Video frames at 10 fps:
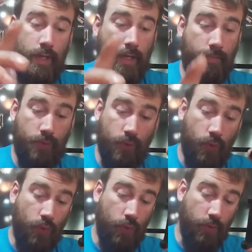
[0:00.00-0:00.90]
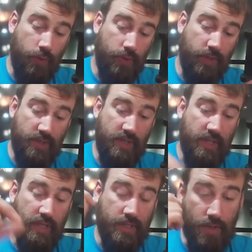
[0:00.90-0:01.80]
I'm cool with the
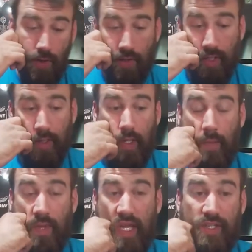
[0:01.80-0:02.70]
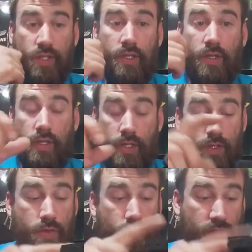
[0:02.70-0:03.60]
skid that's on it. I'm actually going to
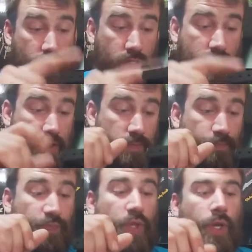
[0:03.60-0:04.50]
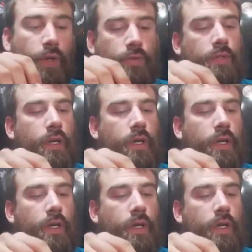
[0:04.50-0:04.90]
use this though.